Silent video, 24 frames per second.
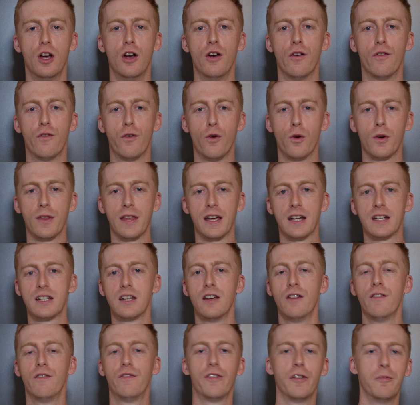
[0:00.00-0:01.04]
for that
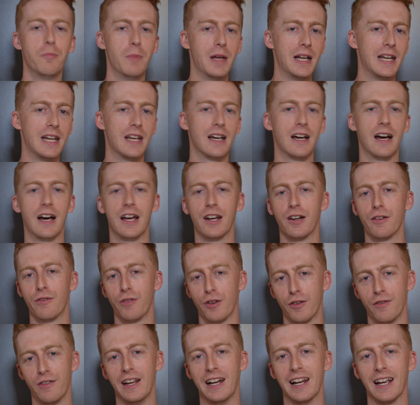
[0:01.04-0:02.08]
familiar
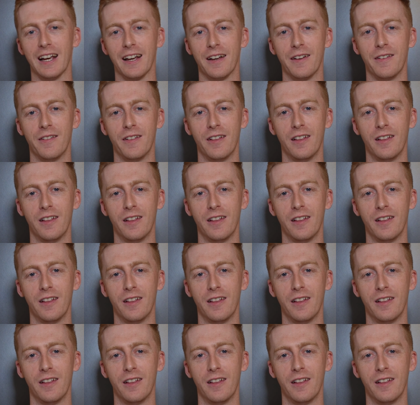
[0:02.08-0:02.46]
underfoot feeling.